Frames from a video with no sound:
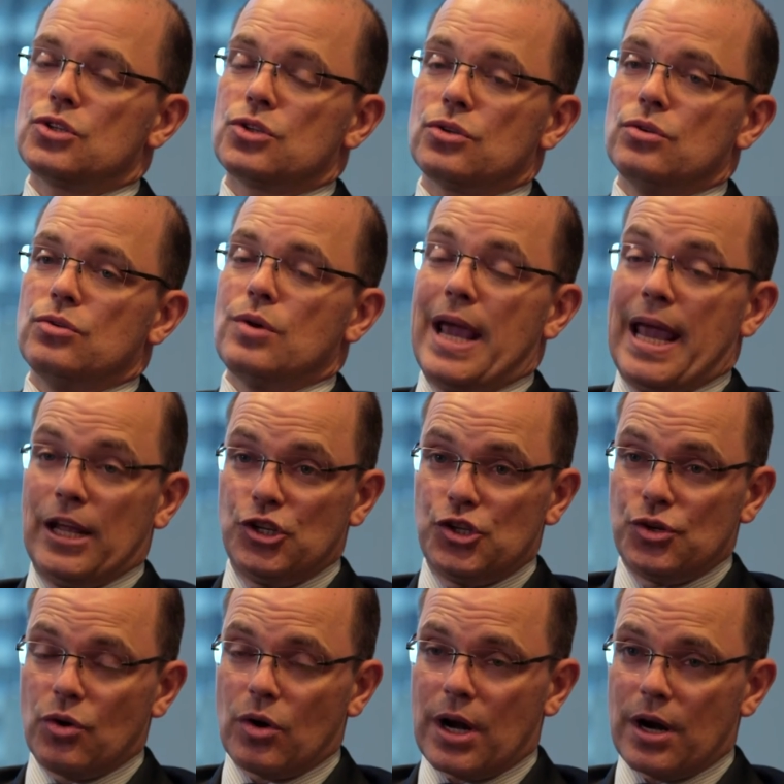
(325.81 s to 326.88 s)
to hedge
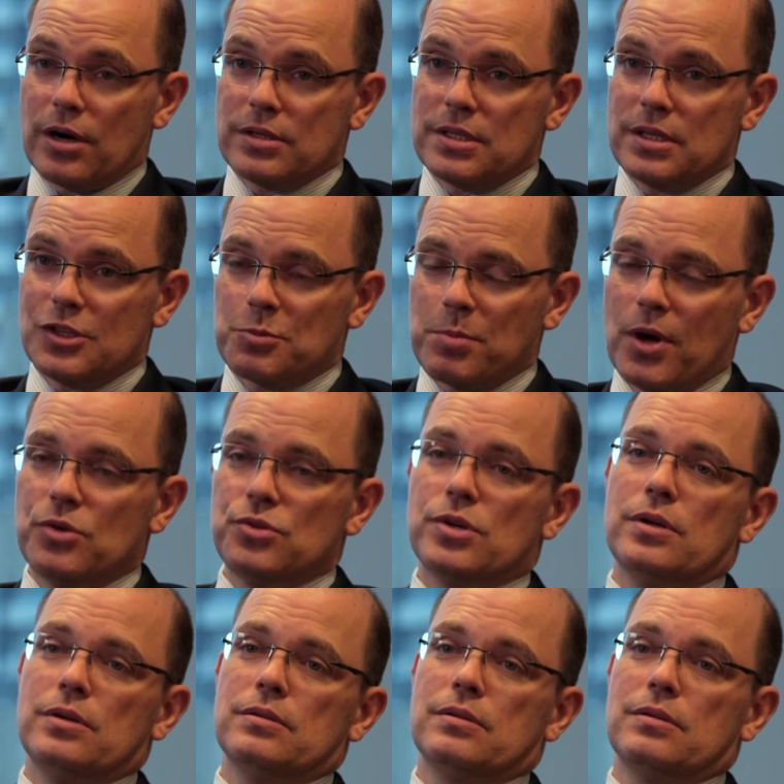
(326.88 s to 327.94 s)
your currency
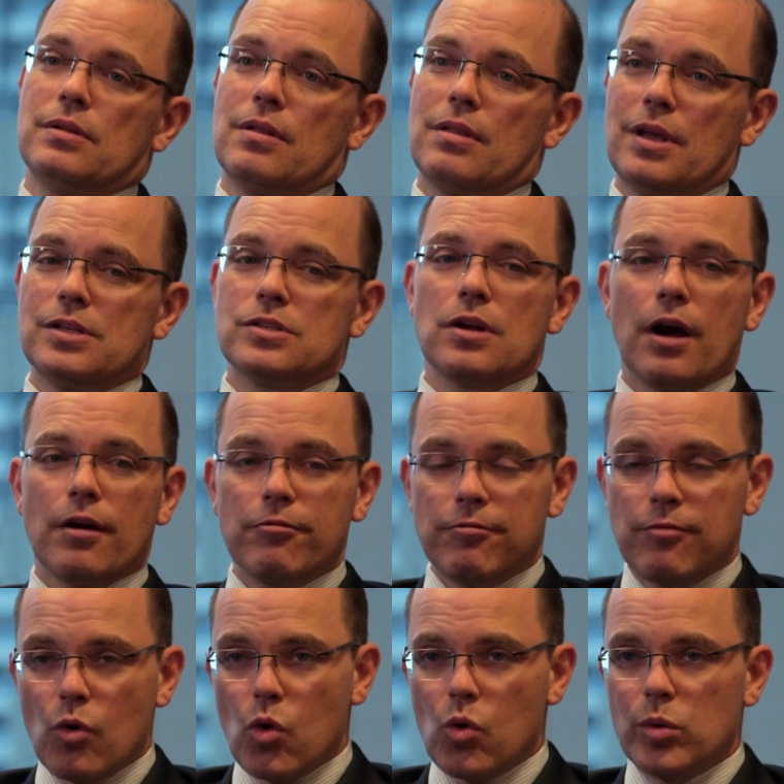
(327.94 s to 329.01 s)
exposure, things like
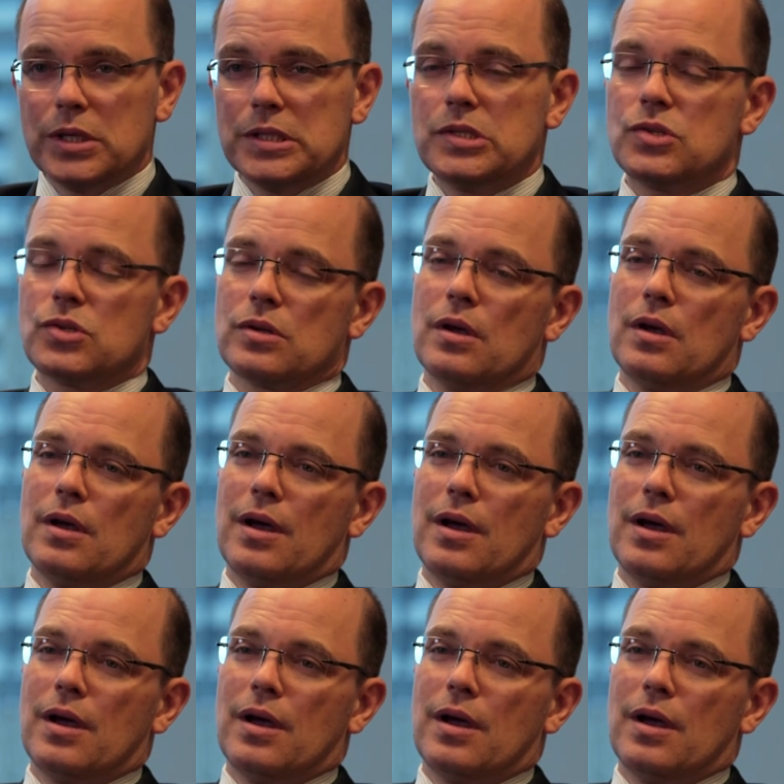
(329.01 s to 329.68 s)
forwards,